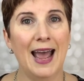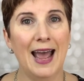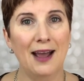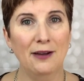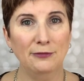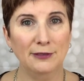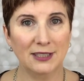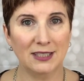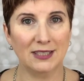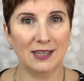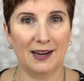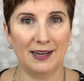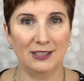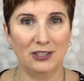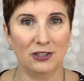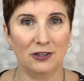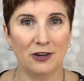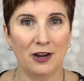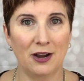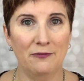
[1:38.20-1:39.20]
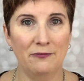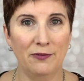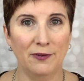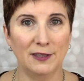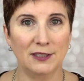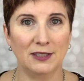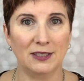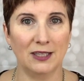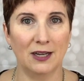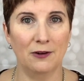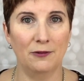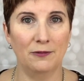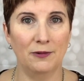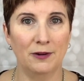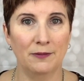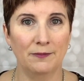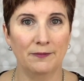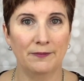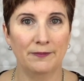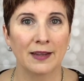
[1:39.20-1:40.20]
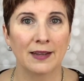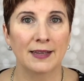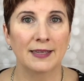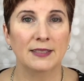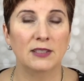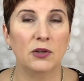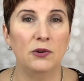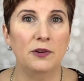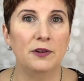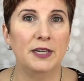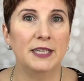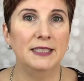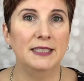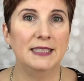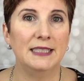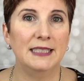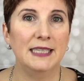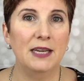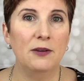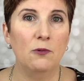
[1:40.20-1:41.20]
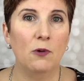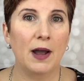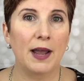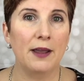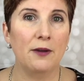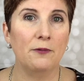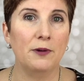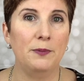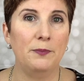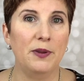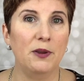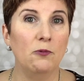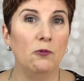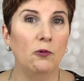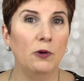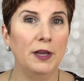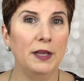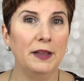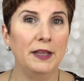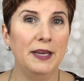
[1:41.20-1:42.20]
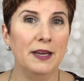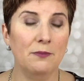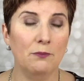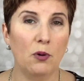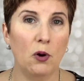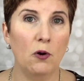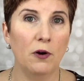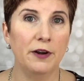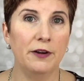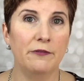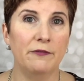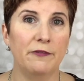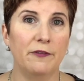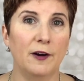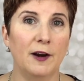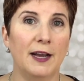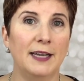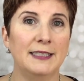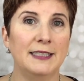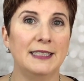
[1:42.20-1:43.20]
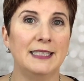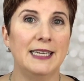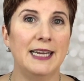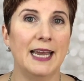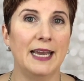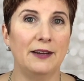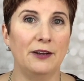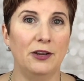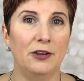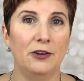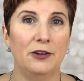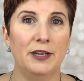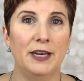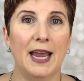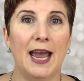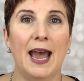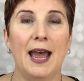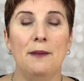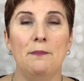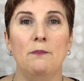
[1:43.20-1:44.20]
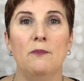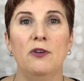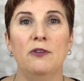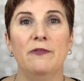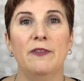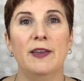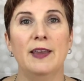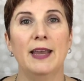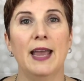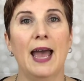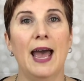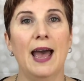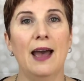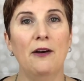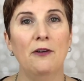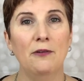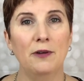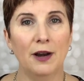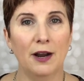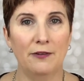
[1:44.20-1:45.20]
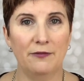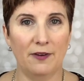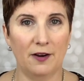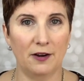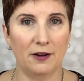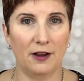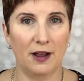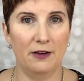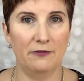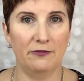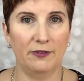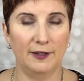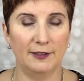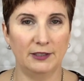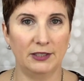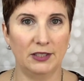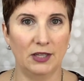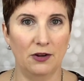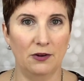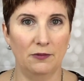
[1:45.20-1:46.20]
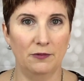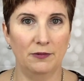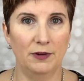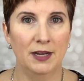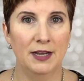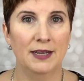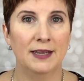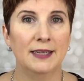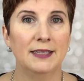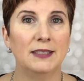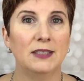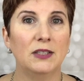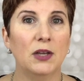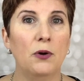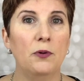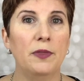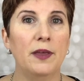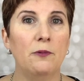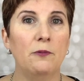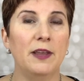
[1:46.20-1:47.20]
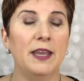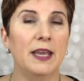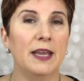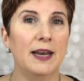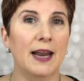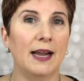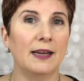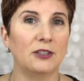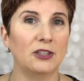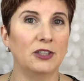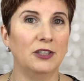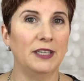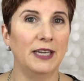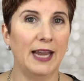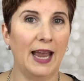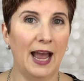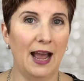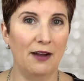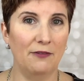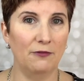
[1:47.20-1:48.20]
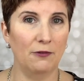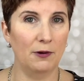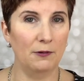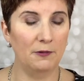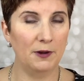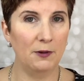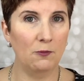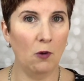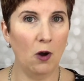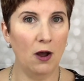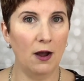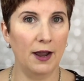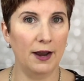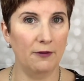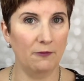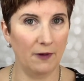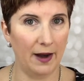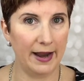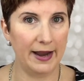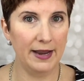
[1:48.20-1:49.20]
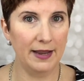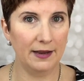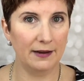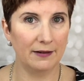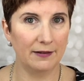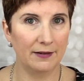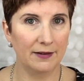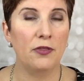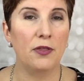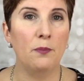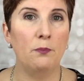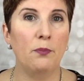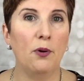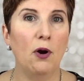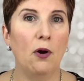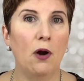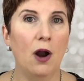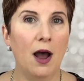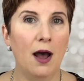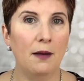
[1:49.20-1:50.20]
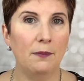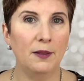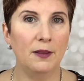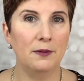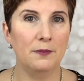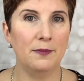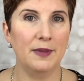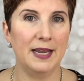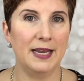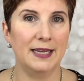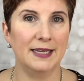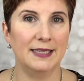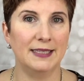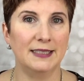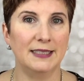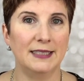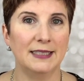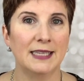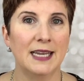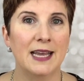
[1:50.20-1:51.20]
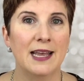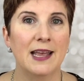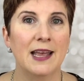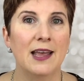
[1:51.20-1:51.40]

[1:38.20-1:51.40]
outside your comfort zone. So you can see why it would be really important for us to get good at moving out of our comfort zone so that we can actually have what we want, right? The problem is